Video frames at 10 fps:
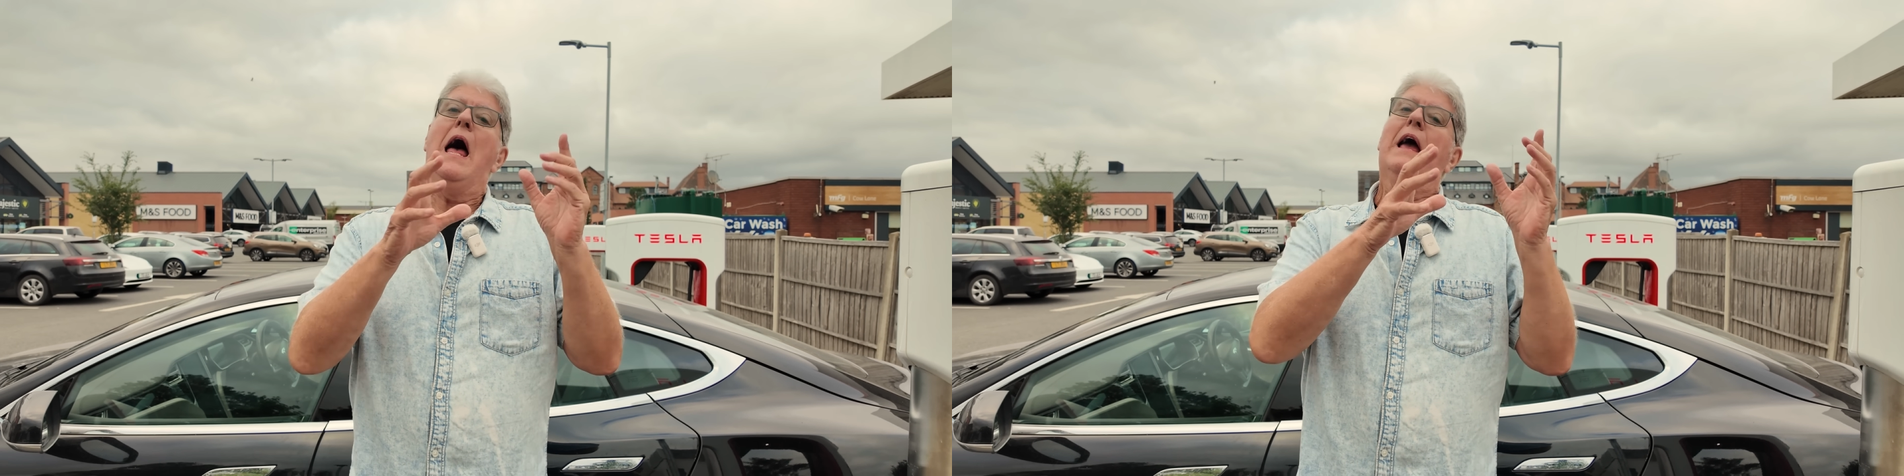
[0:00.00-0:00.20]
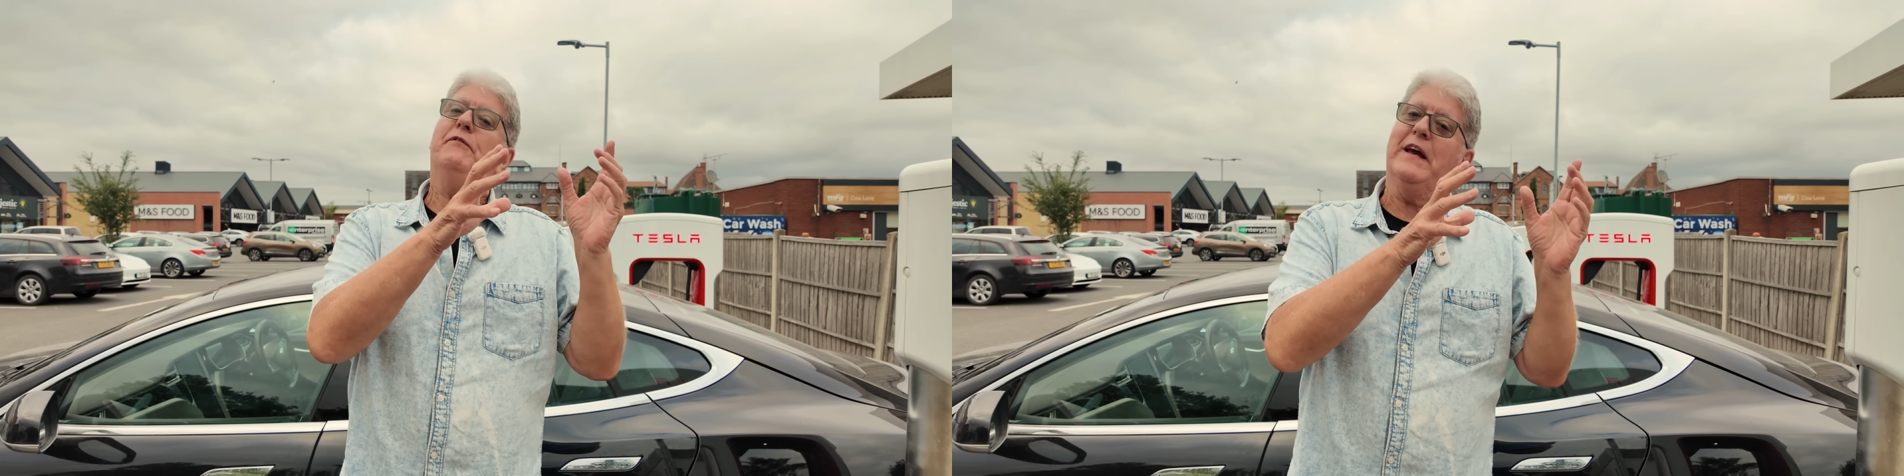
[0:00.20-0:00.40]

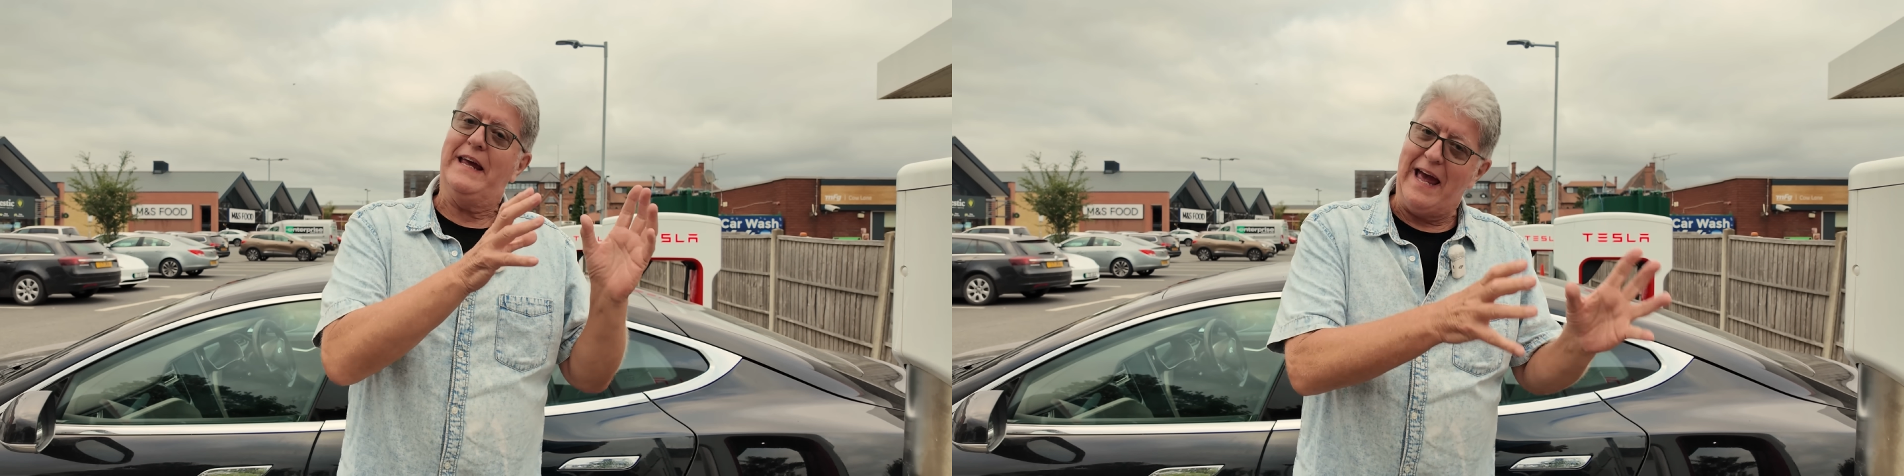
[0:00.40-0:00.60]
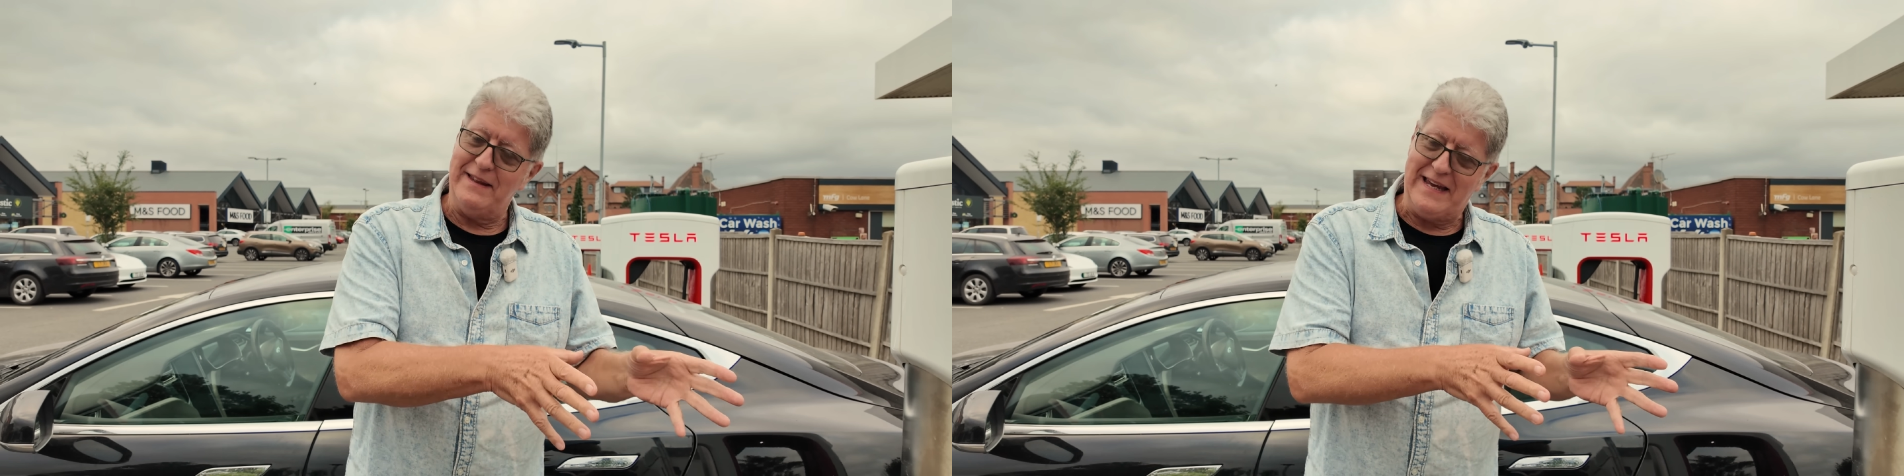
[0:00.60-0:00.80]
if you
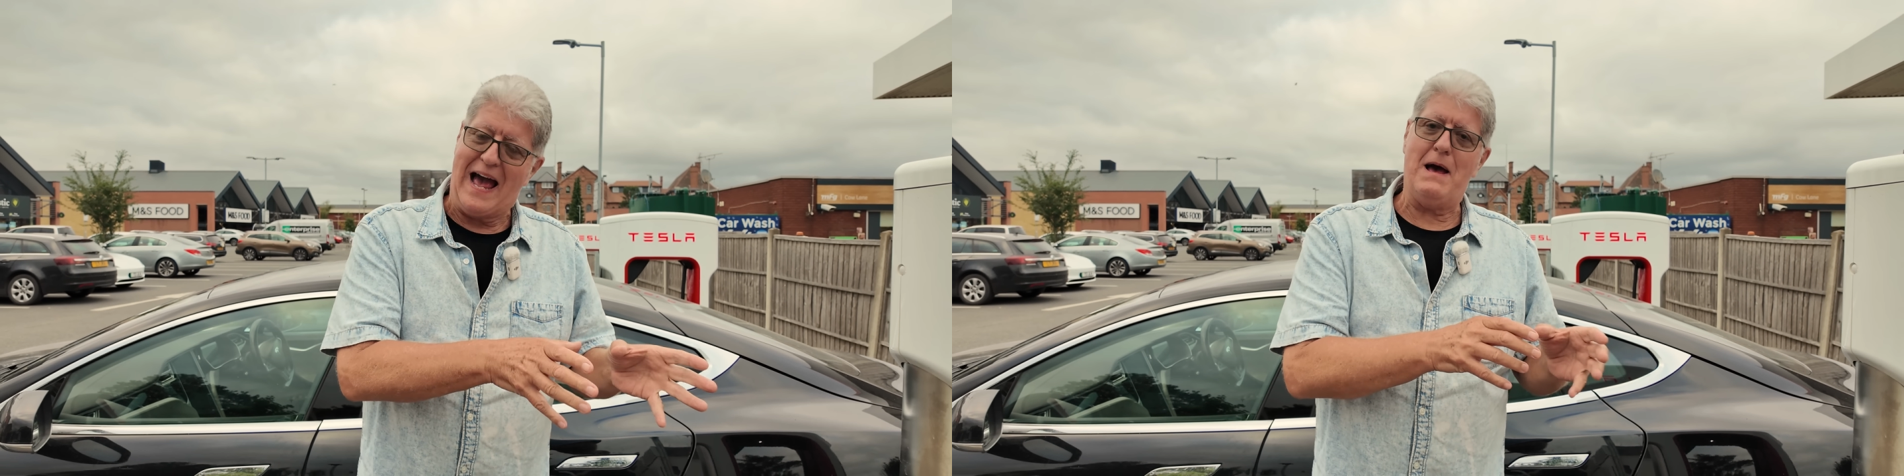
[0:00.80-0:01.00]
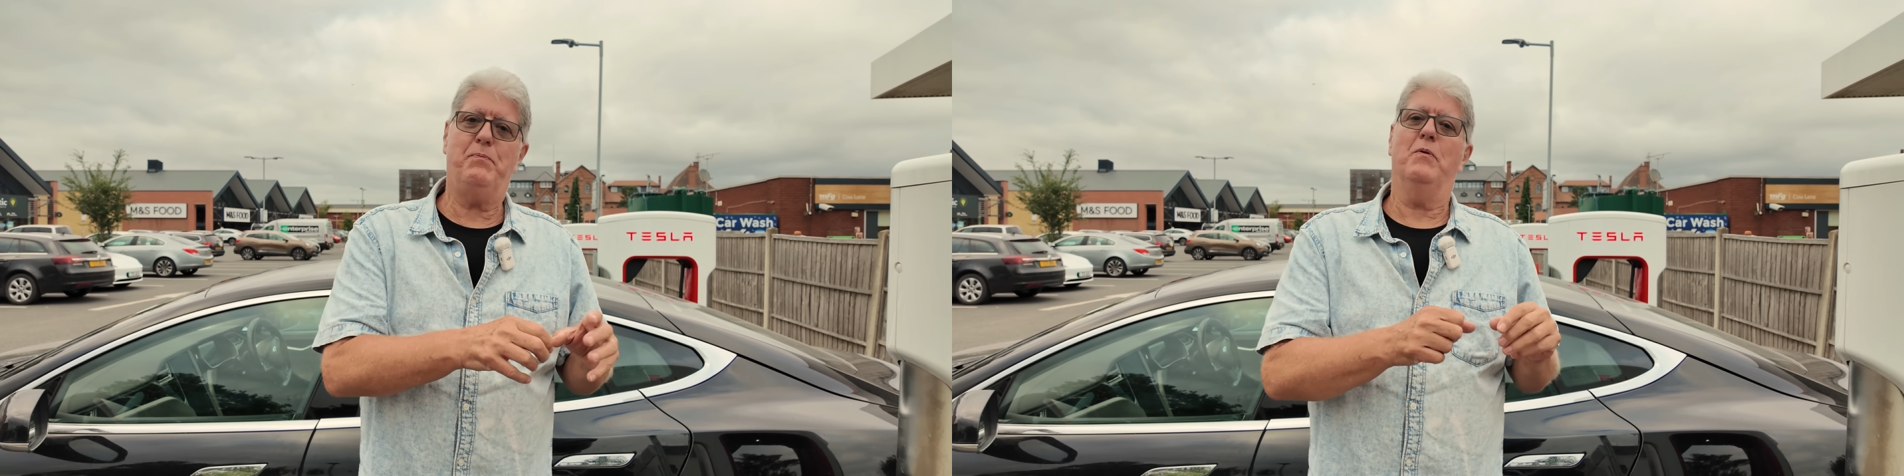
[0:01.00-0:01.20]
get the
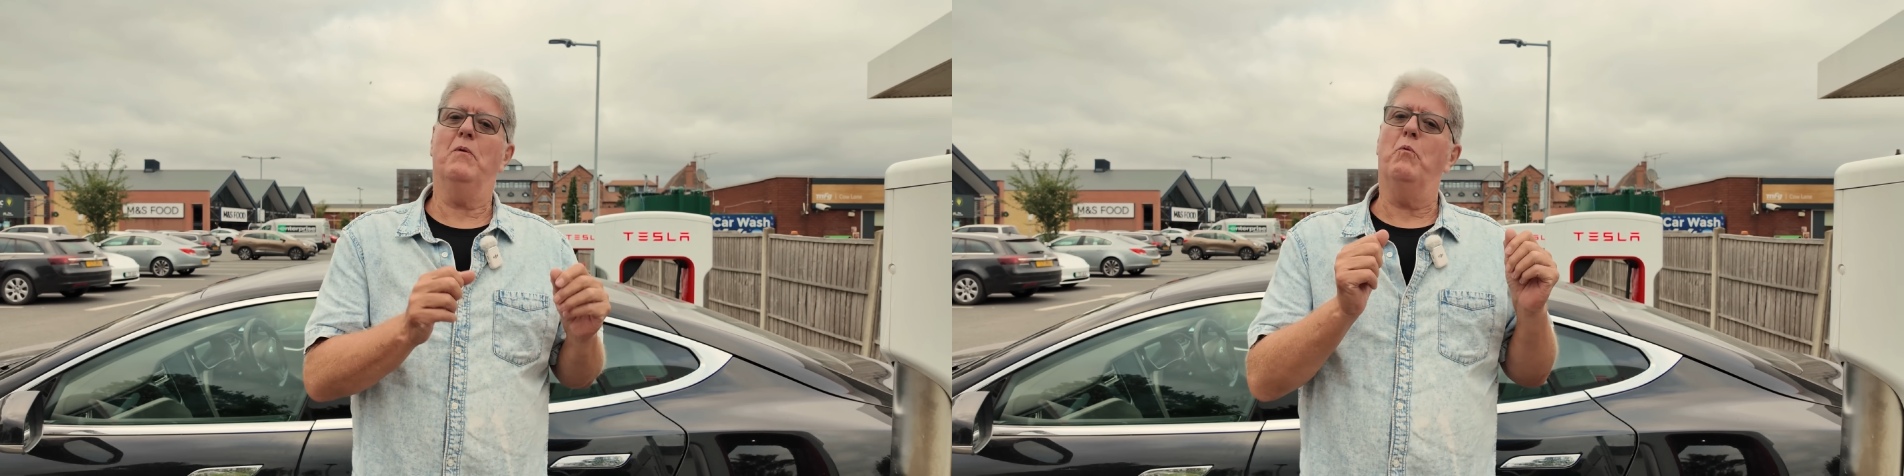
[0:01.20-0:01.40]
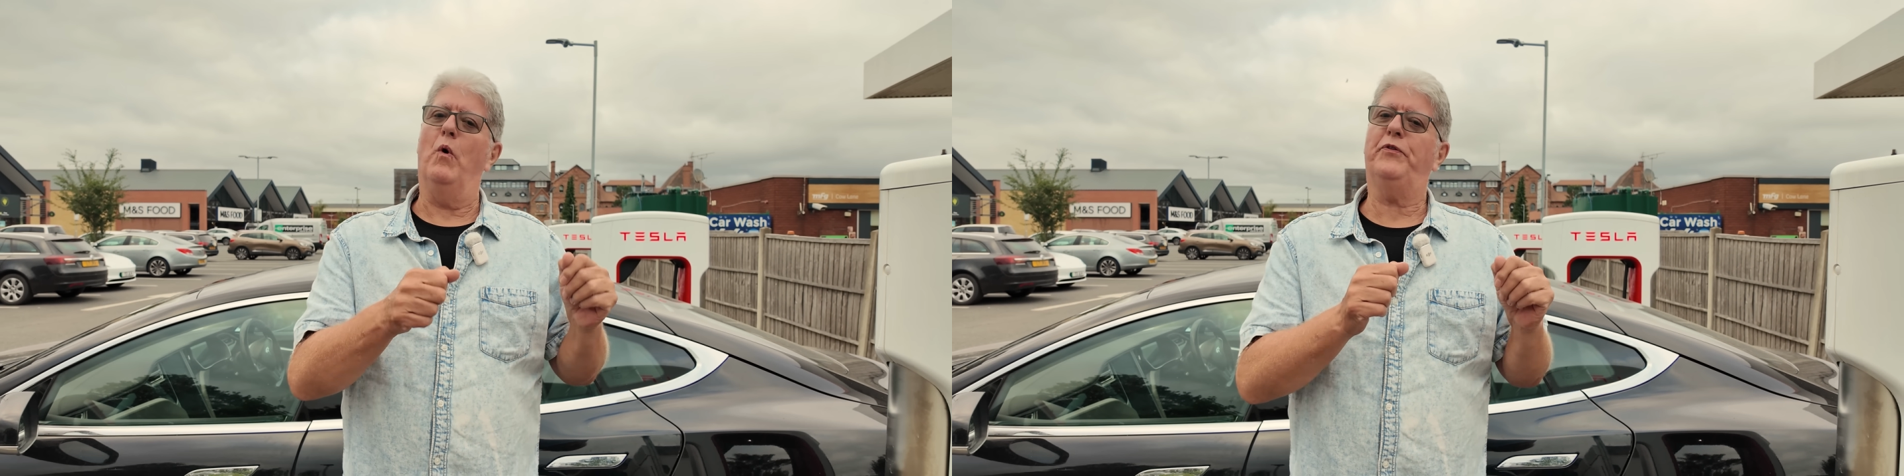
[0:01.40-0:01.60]
app,
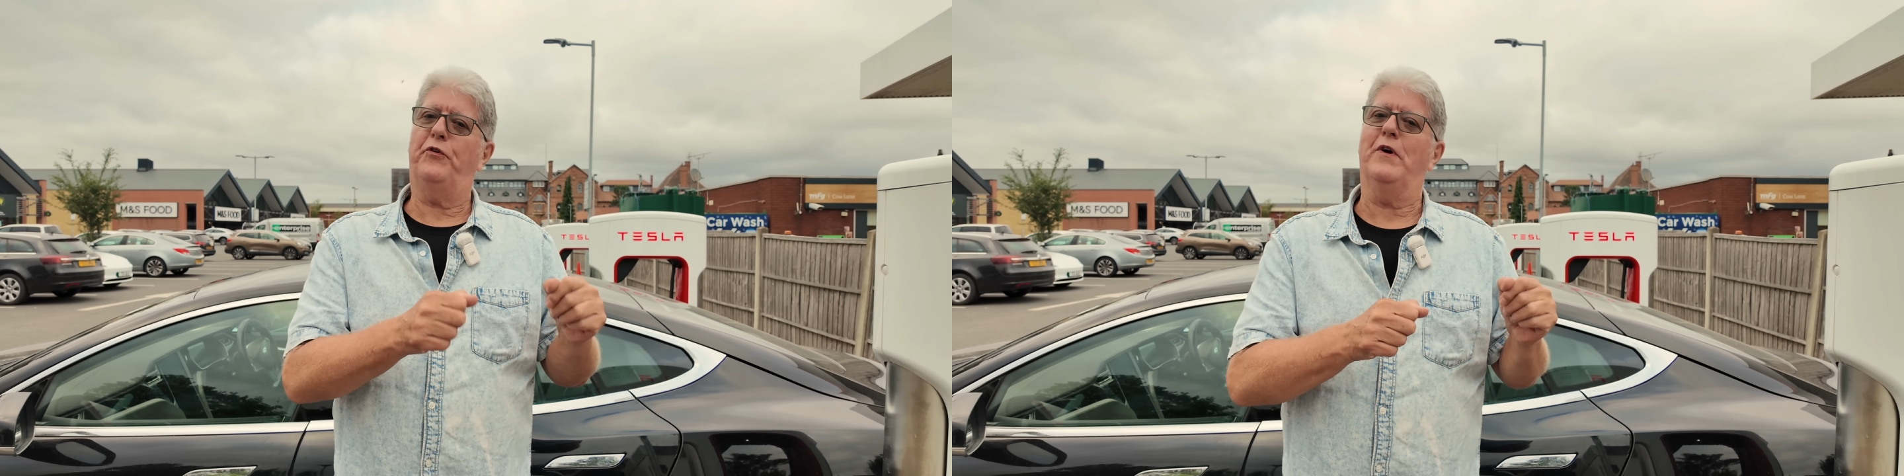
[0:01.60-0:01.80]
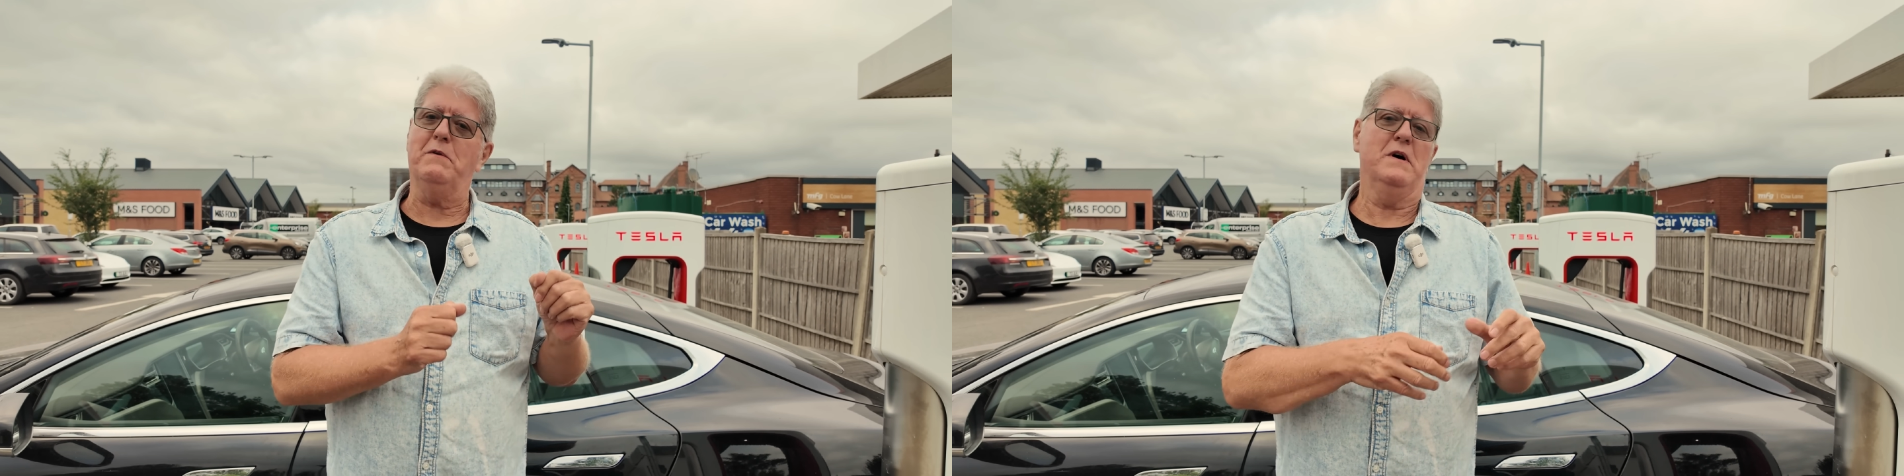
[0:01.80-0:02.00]
what
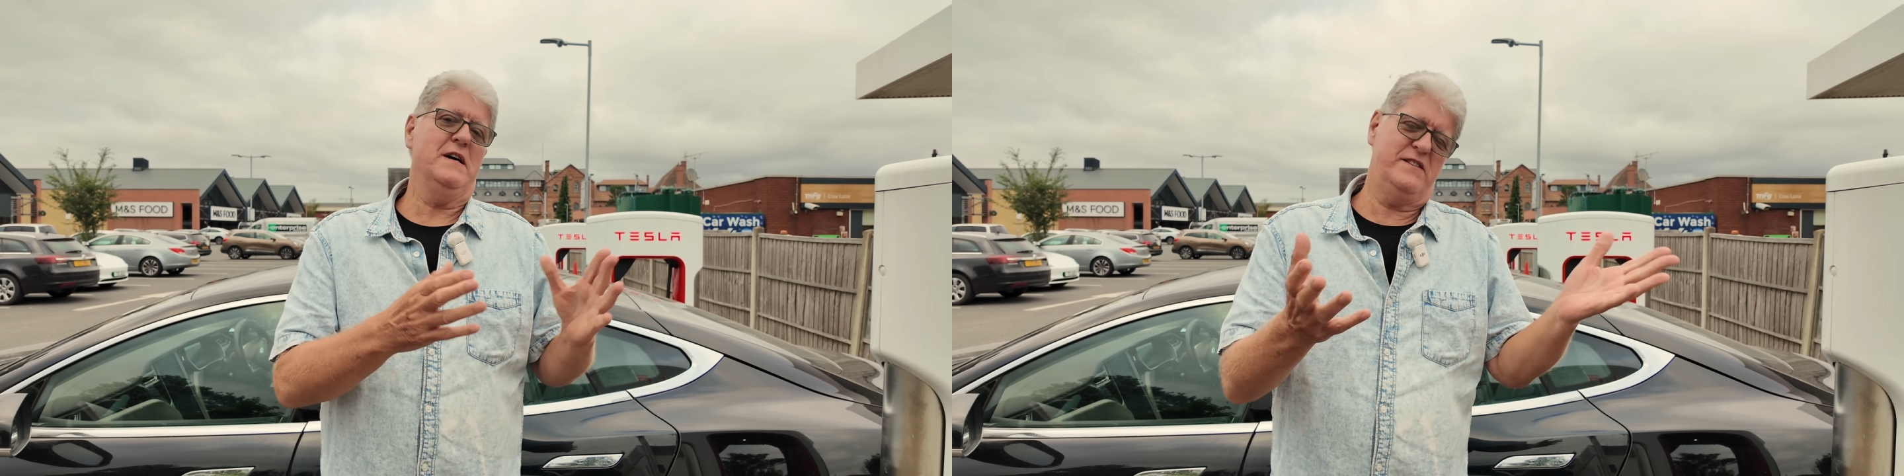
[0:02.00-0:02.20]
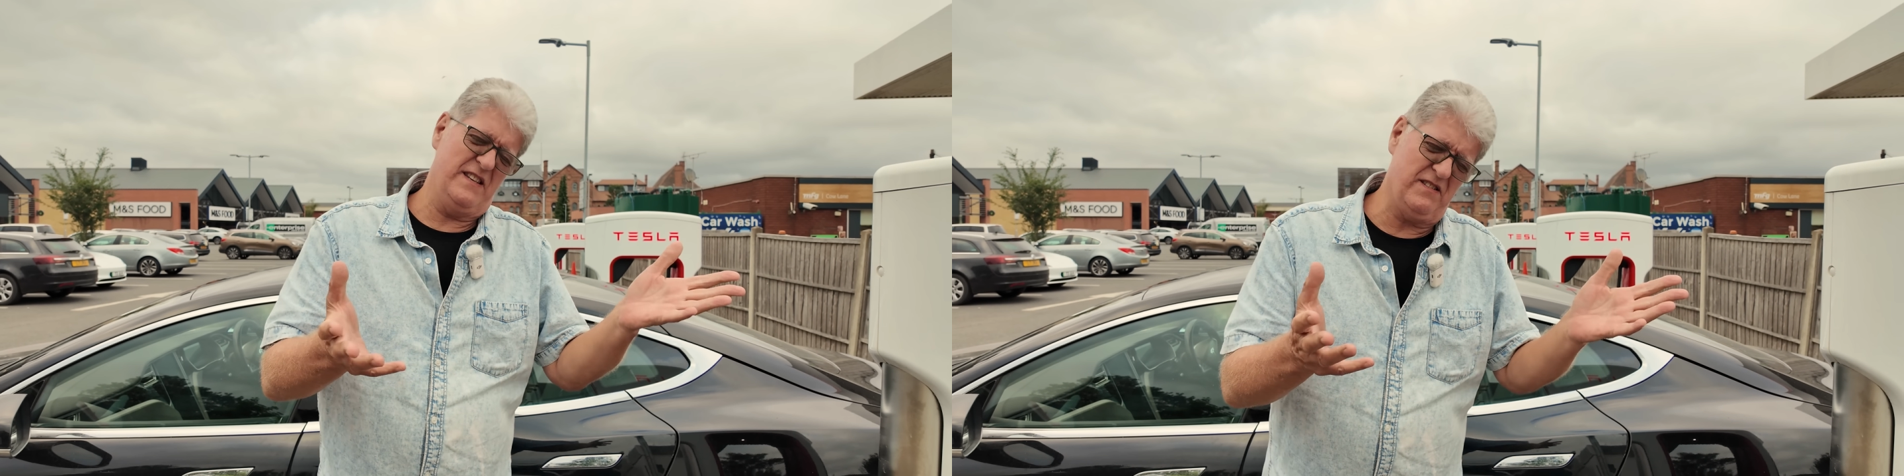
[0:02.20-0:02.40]
3 words.